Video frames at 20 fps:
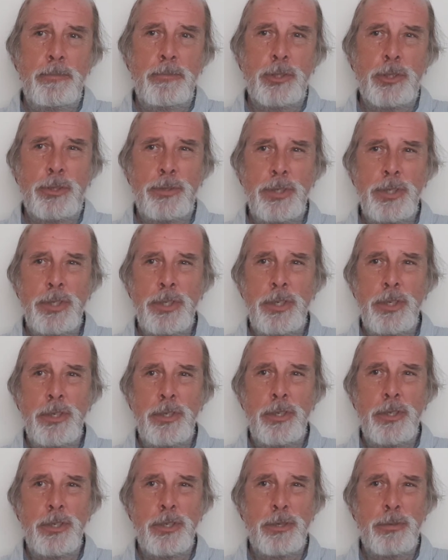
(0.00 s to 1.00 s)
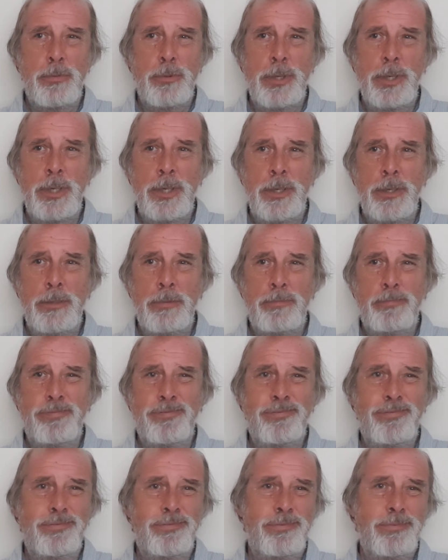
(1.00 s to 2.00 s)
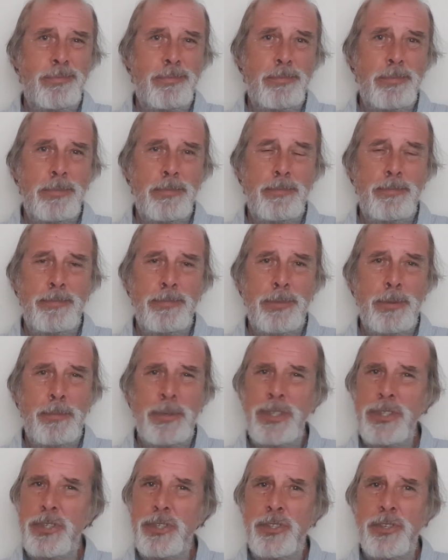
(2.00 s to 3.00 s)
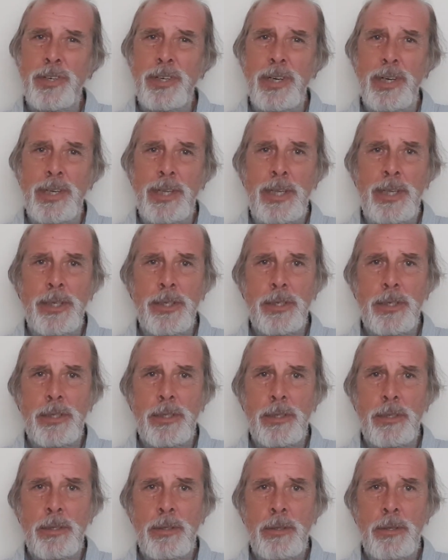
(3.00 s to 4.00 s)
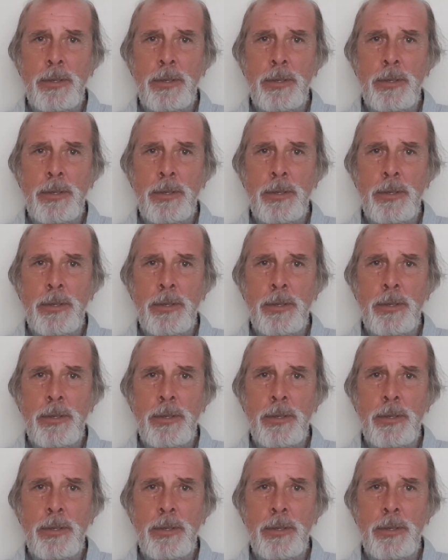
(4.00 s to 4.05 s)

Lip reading: Christians were a bit straight-laced.